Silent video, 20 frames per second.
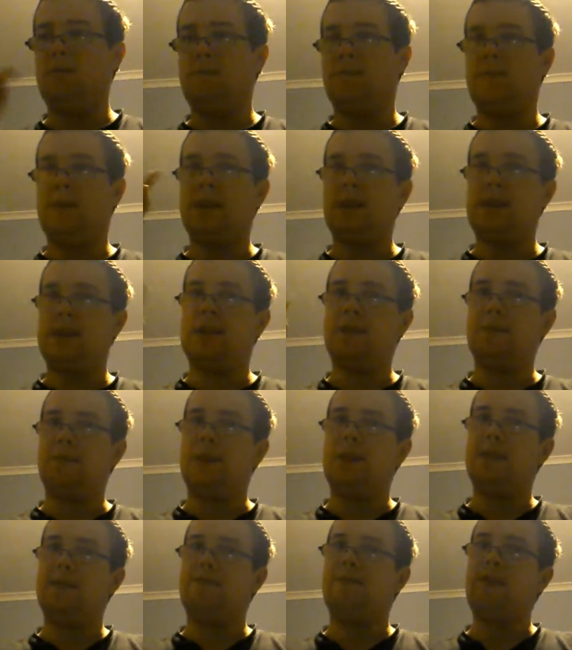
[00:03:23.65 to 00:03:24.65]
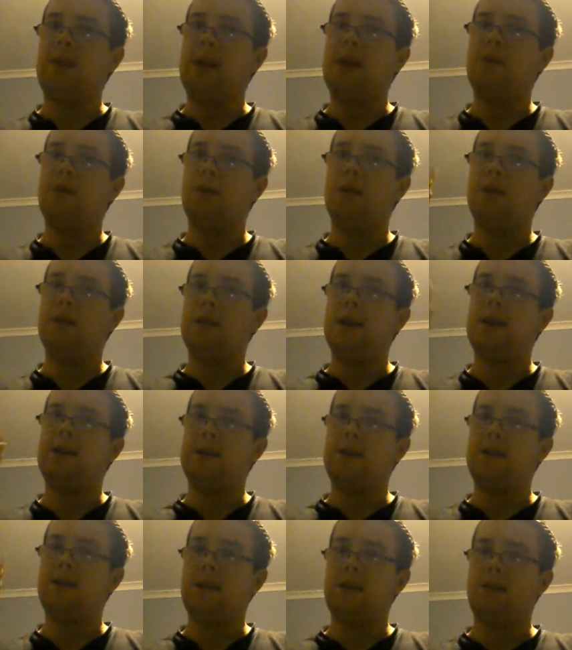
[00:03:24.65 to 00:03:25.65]
with like the spinning flywheel
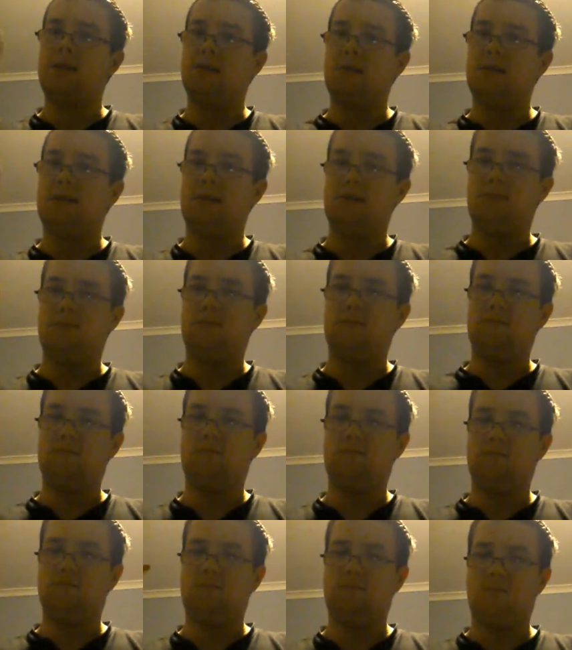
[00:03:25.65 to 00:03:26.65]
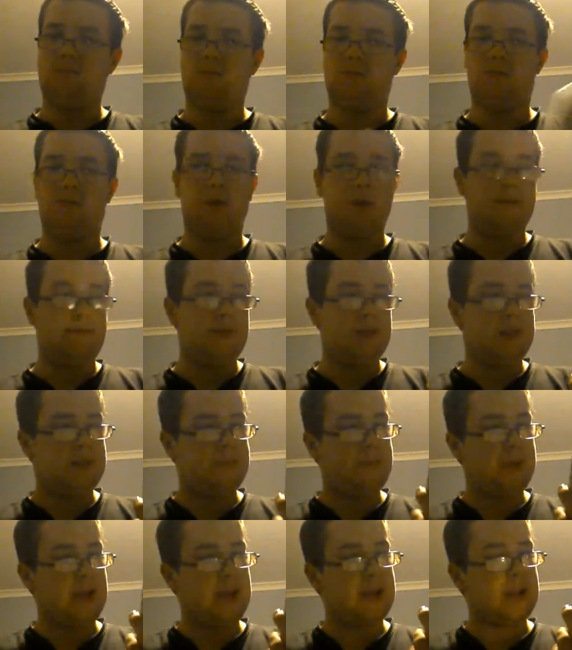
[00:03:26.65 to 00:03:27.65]
disc that goes at whatever
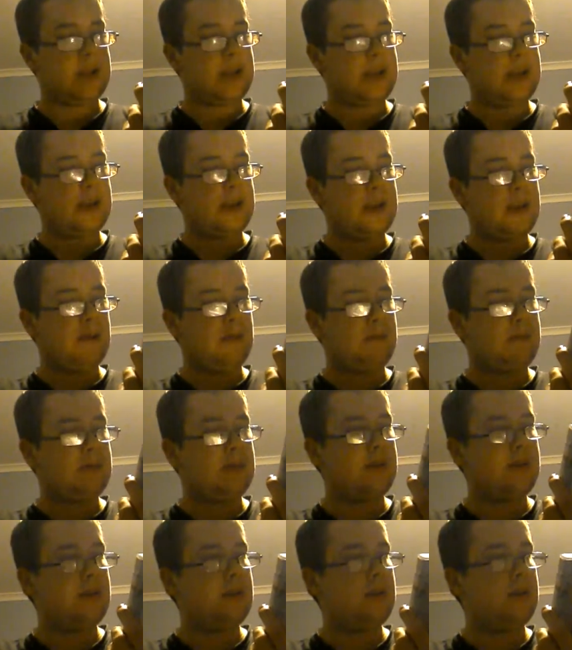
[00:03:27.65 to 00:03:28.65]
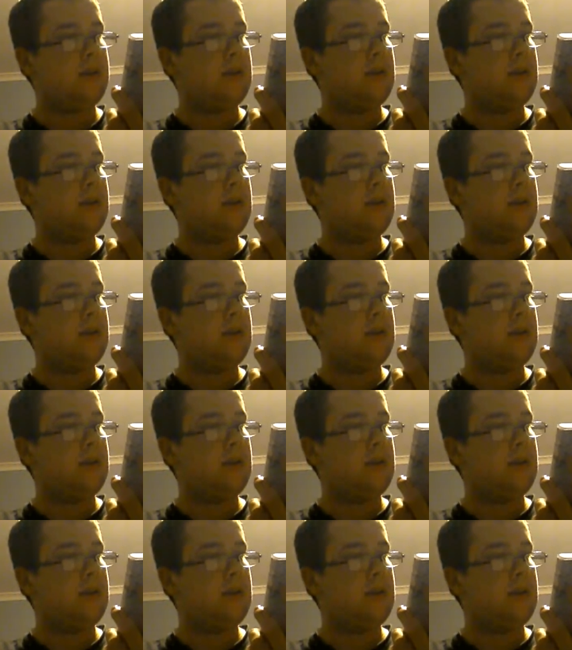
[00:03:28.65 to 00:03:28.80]
speed it can get up to.